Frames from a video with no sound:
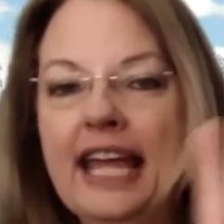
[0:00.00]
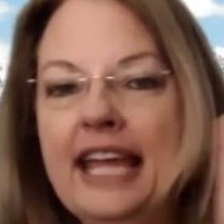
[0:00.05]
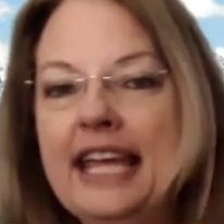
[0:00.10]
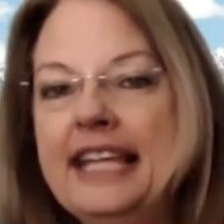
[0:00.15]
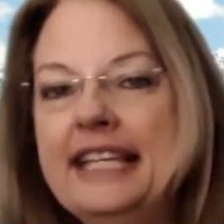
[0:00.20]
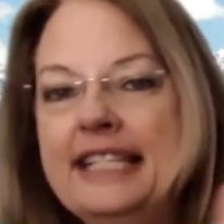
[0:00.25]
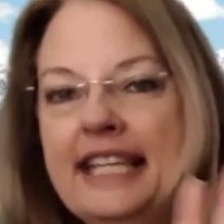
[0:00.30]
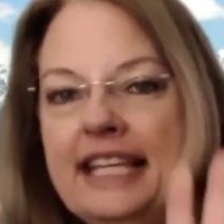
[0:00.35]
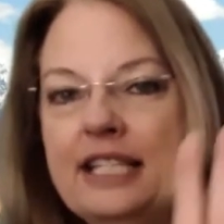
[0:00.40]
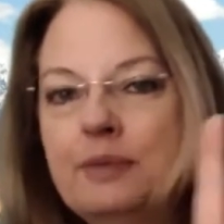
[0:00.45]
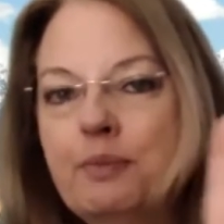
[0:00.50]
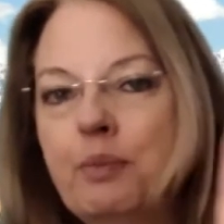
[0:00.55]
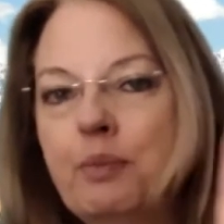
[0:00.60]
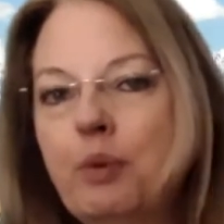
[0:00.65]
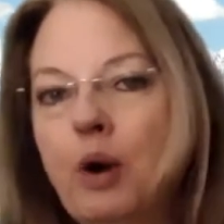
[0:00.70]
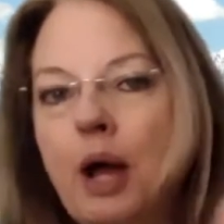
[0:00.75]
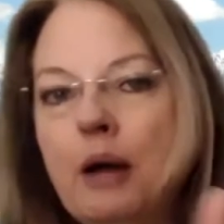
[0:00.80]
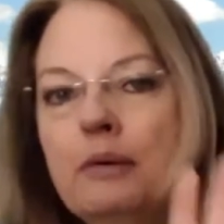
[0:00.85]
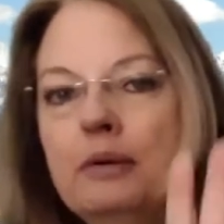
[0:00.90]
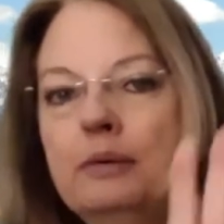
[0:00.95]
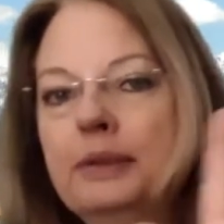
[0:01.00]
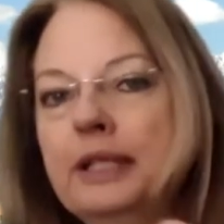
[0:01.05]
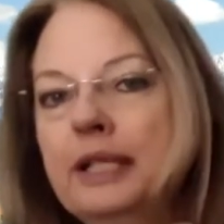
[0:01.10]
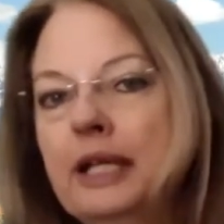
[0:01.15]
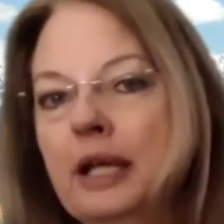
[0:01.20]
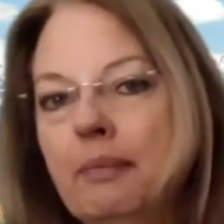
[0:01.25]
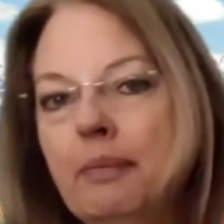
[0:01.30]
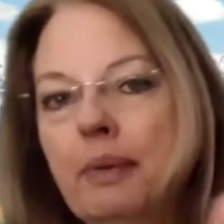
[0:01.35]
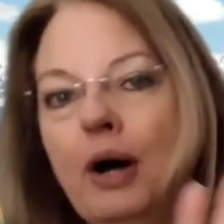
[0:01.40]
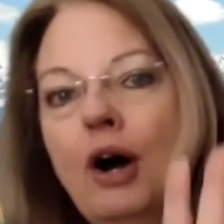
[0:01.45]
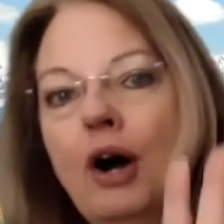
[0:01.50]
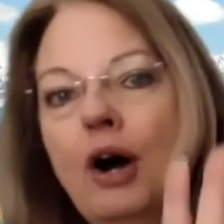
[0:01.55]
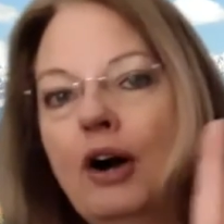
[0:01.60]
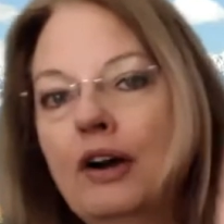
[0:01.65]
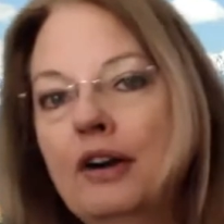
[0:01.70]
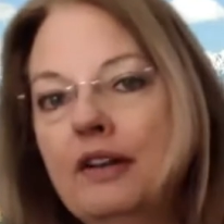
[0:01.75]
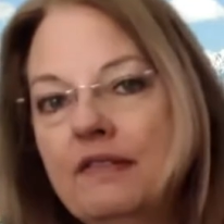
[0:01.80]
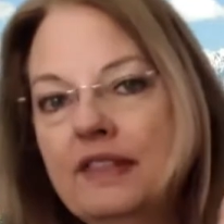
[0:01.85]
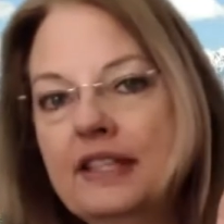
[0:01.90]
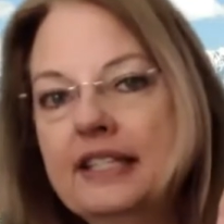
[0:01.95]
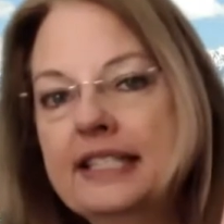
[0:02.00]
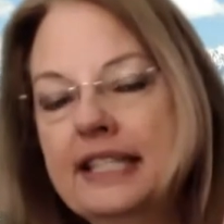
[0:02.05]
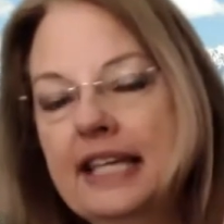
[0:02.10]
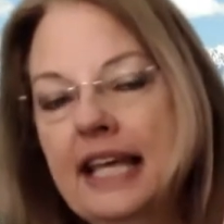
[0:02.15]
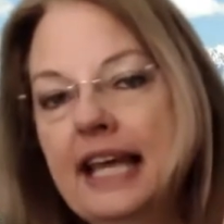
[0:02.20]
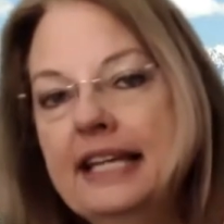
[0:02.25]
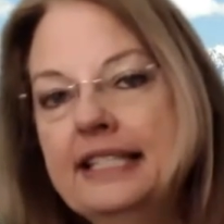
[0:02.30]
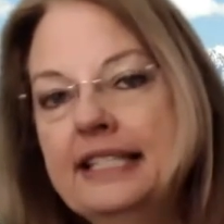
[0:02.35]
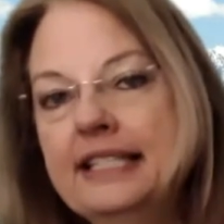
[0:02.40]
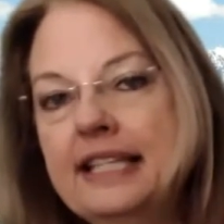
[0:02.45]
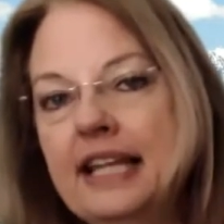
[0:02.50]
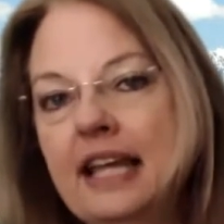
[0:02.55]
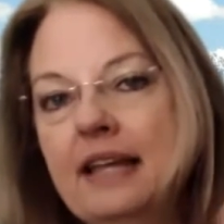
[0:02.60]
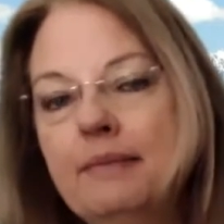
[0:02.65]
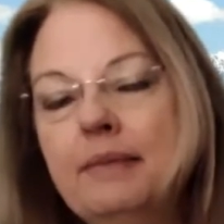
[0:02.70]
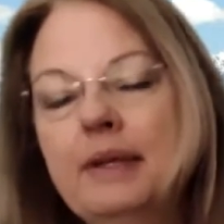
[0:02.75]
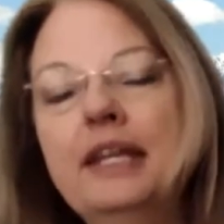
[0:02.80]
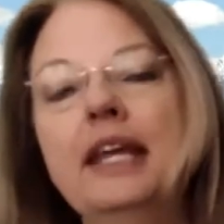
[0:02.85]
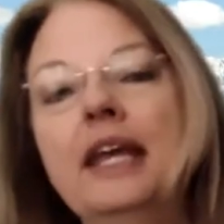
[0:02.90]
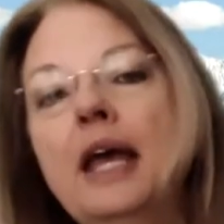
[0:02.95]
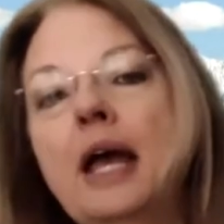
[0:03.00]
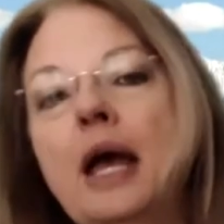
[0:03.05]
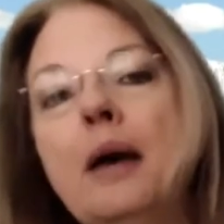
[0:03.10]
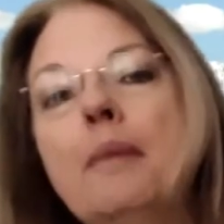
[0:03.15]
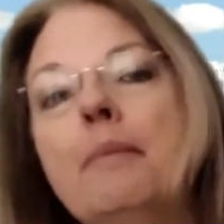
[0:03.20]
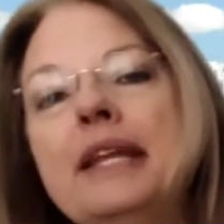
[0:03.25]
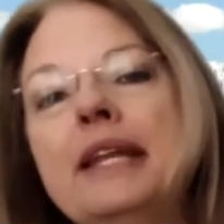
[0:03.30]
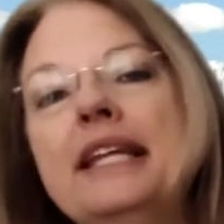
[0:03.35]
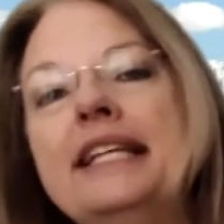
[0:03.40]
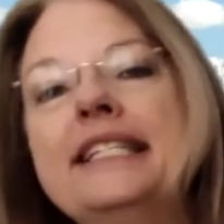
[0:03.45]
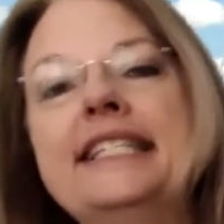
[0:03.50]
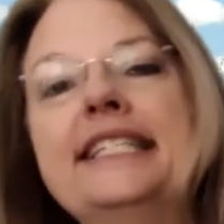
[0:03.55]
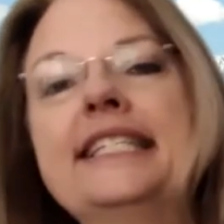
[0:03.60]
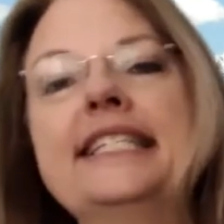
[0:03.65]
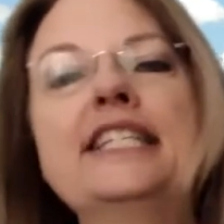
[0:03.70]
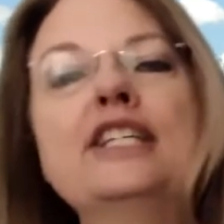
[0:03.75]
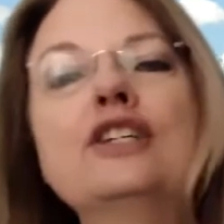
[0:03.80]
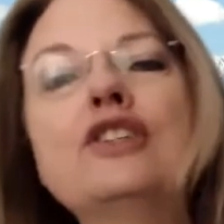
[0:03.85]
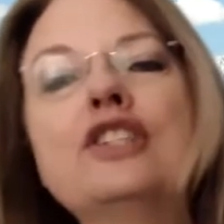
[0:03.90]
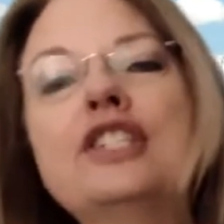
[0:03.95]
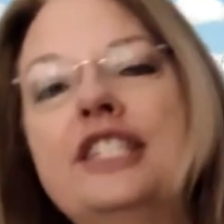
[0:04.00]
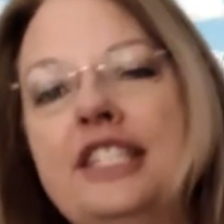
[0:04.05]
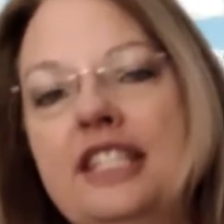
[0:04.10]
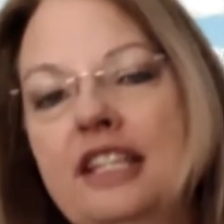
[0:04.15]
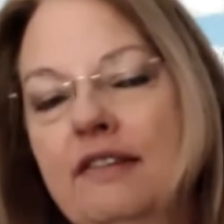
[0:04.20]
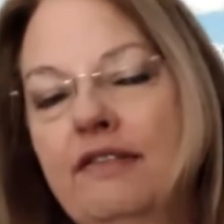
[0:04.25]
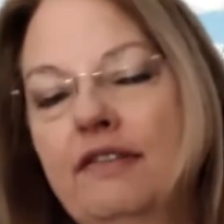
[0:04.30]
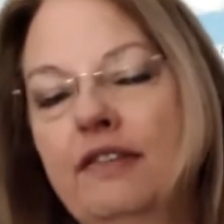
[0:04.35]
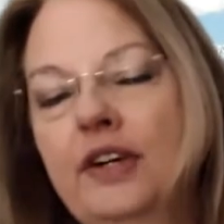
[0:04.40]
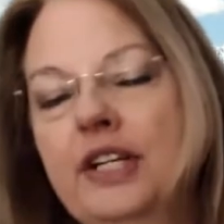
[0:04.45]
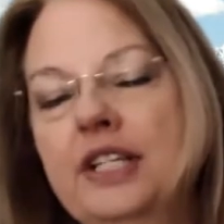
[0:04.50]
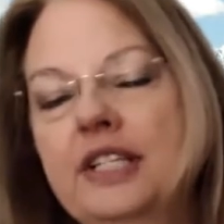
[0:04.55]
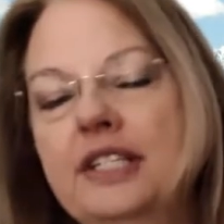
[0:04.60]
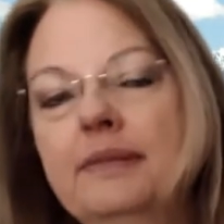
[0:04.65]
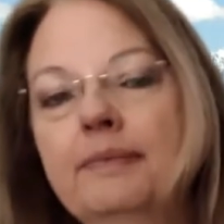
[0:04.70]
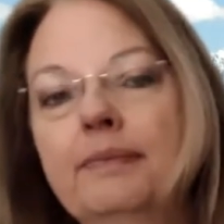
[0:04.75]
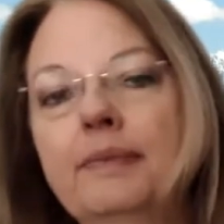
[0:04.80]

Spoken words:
it's probably a part of this case statement, but it's still different.